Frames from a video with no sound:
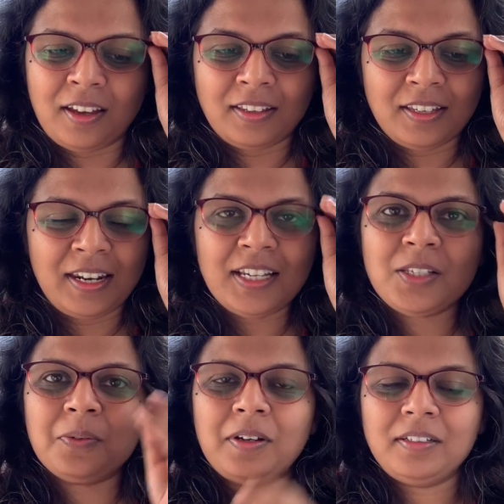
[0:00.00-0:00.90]
The
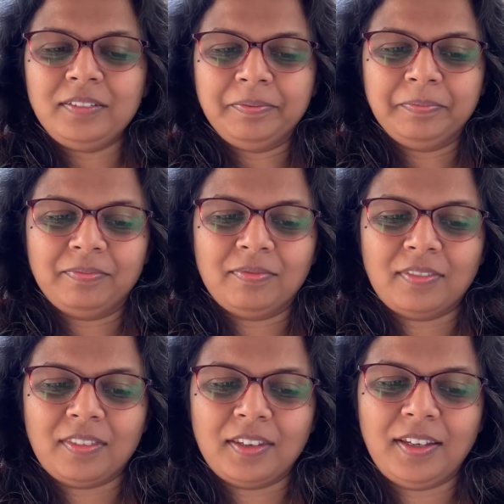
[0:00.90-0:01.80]
next one
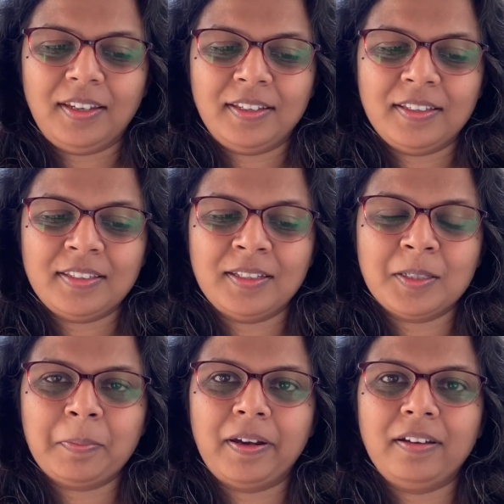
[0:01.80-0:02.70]
is
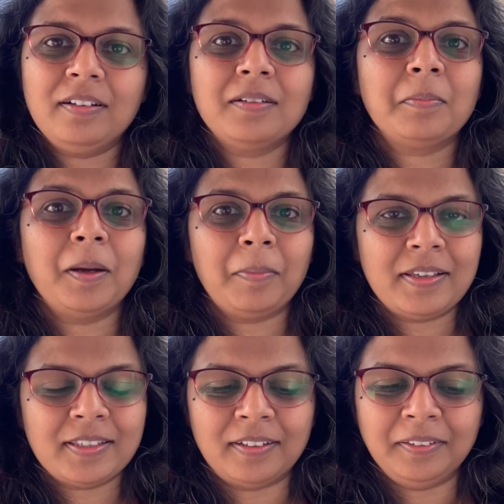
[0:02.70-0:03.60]
inspired by my
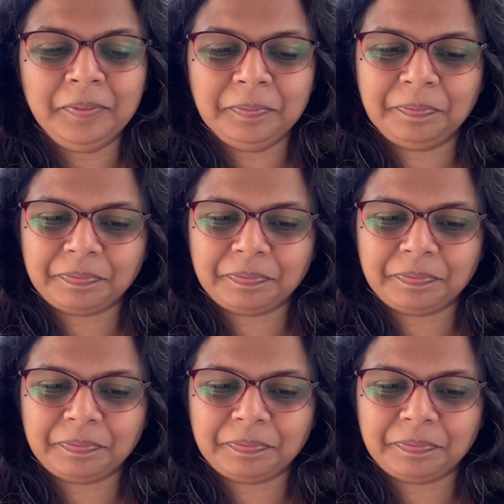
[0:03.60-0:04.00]
son.